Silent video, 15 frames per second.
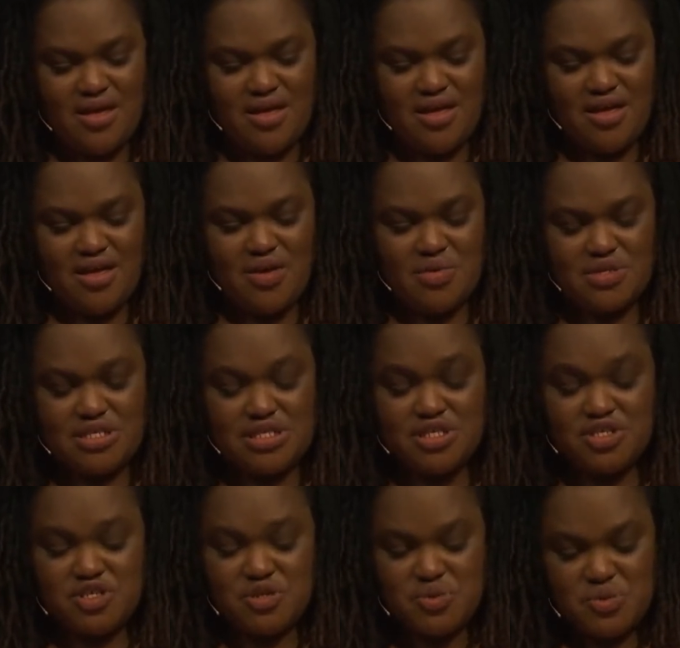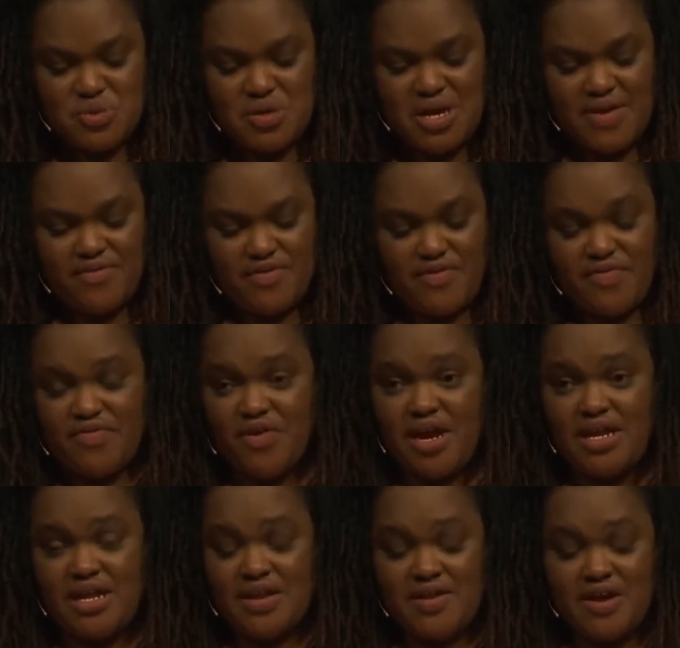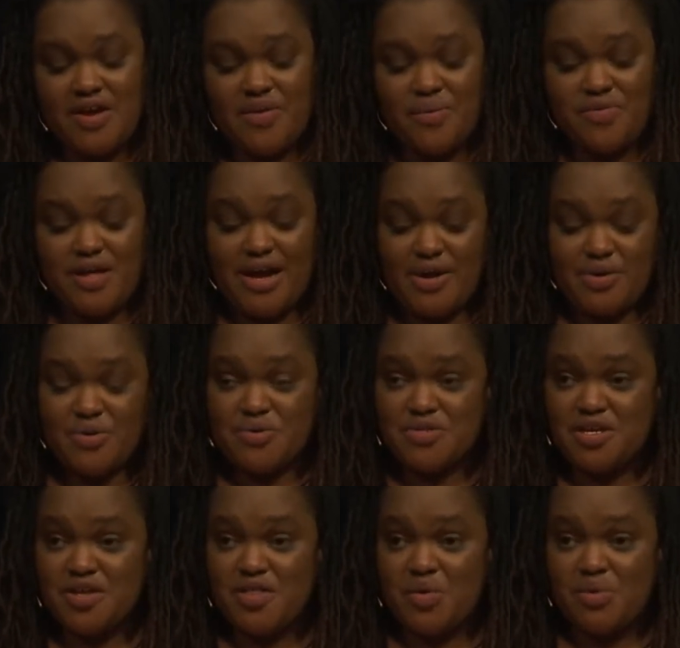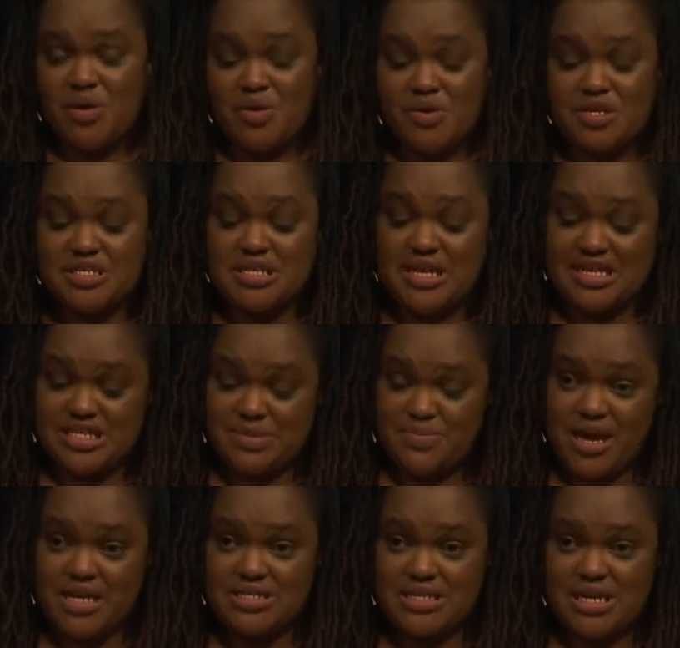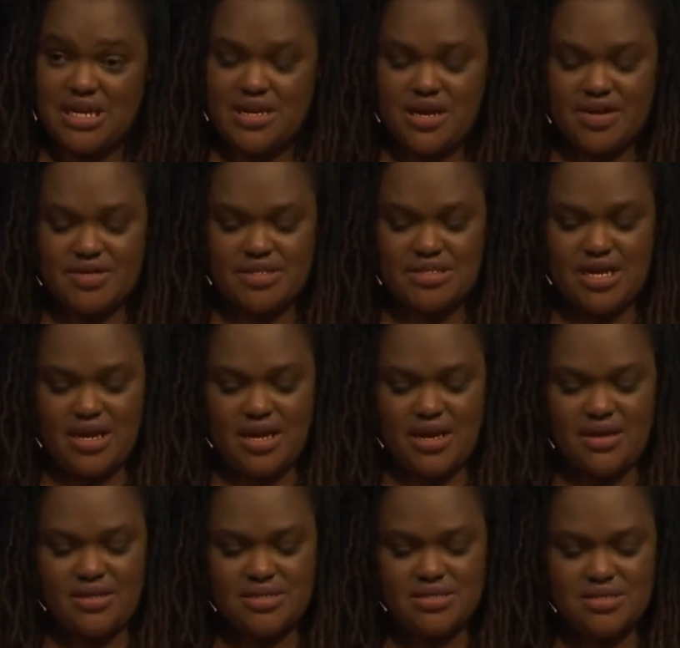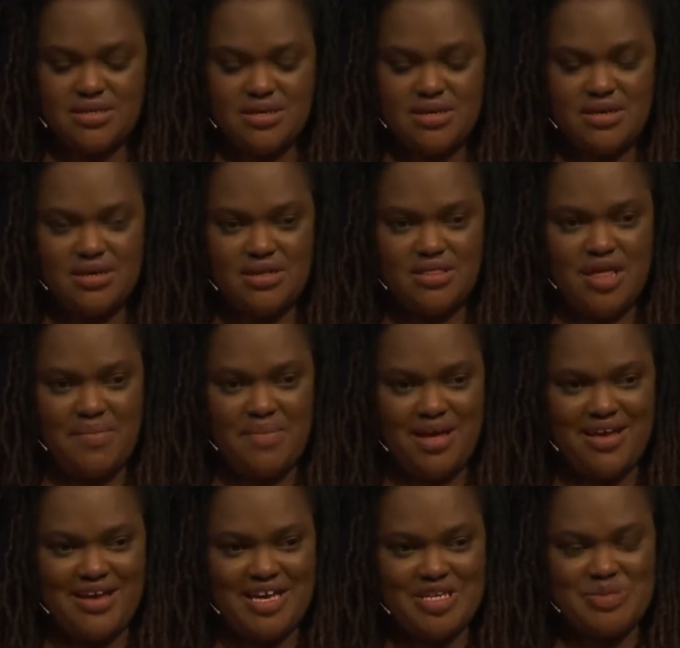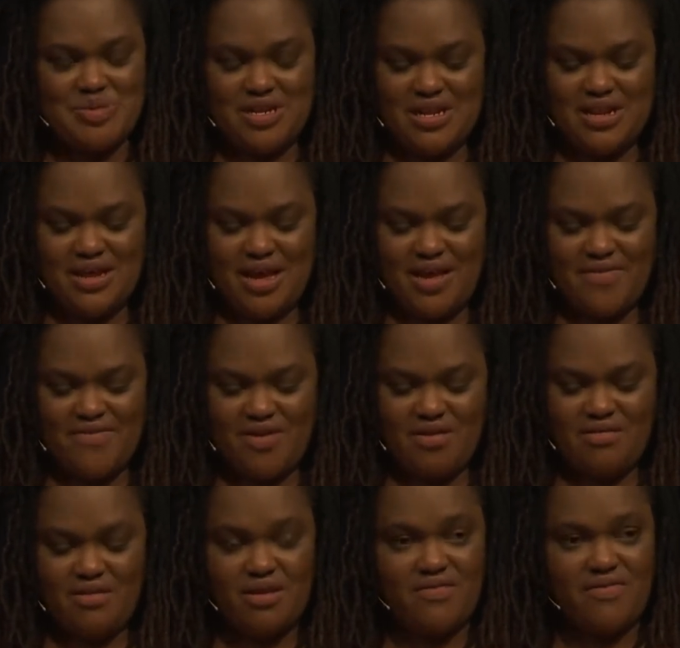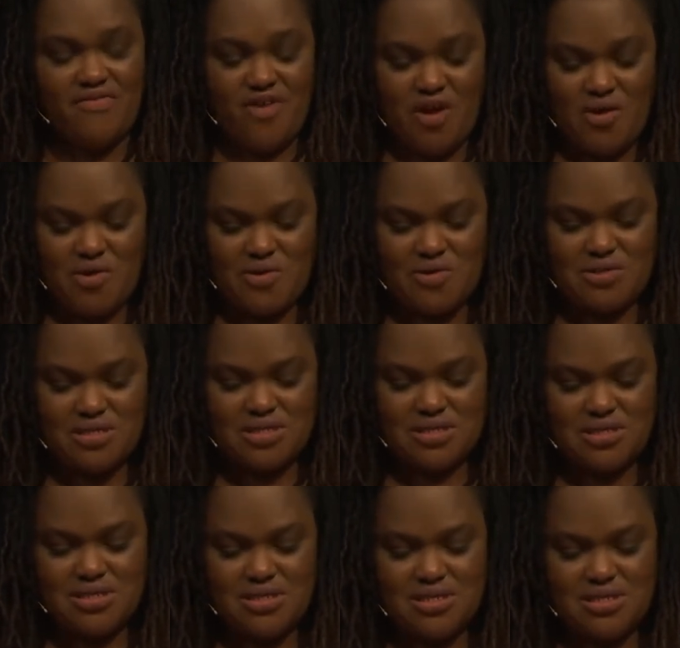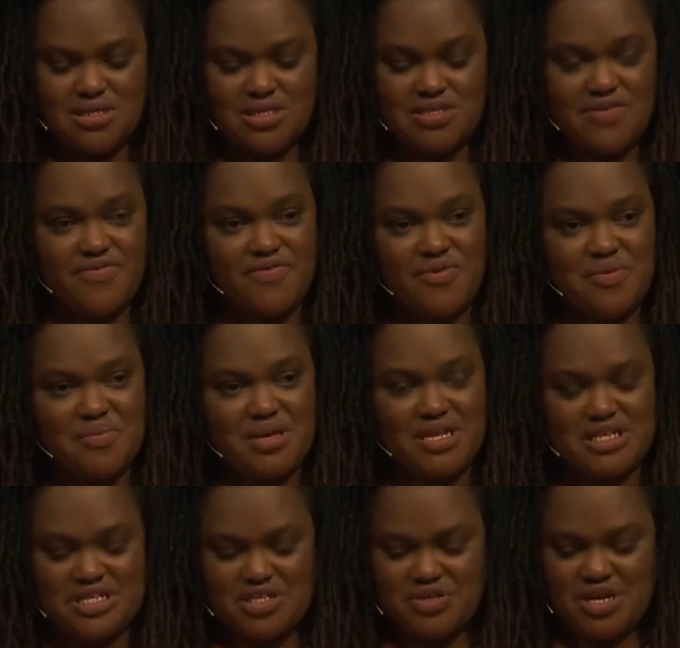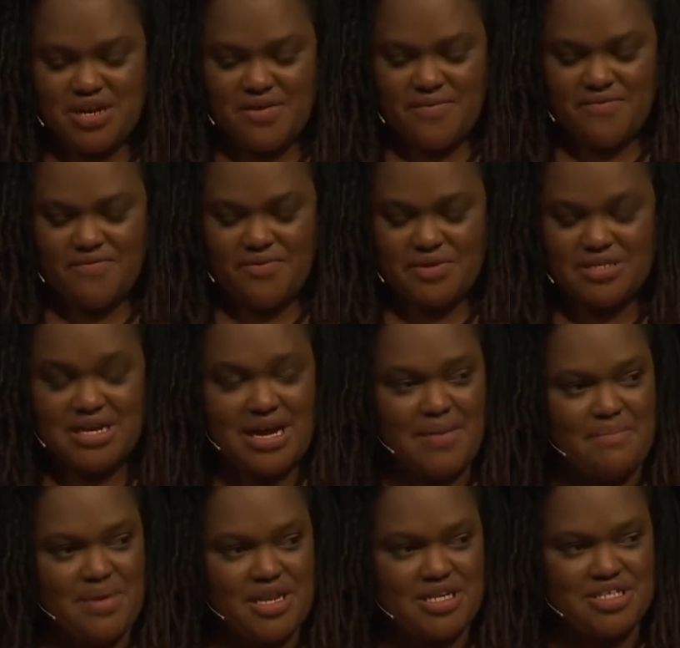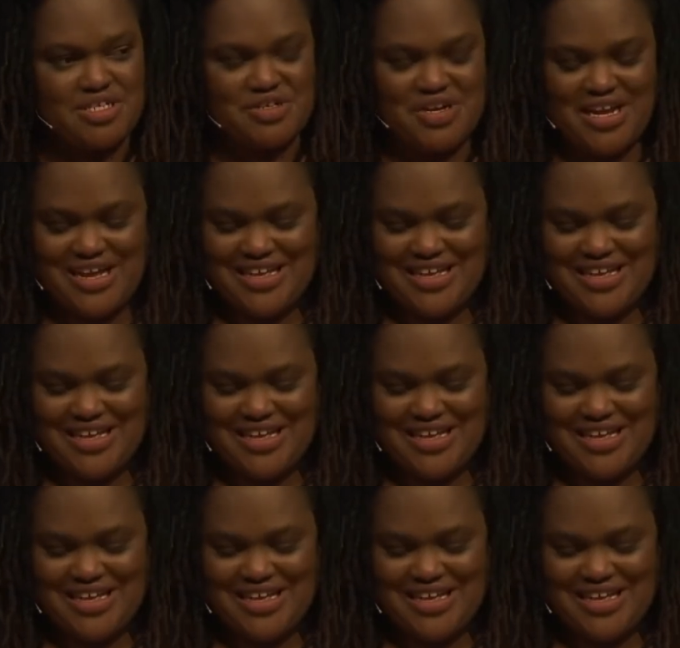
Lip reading: It was soon after finding out that we were expecting our second that my husband and I felt called into full-time ministry.